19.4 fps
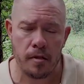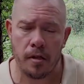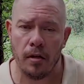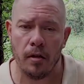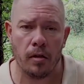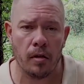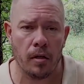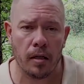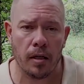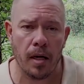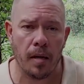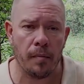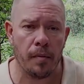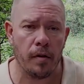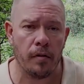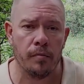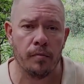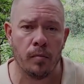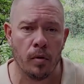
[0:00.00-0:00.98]
There are a
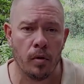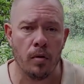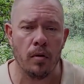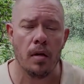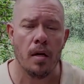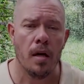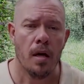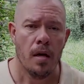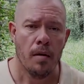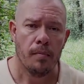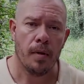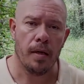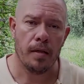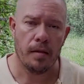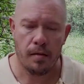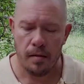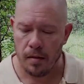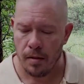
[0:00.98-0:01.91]
couple of more, but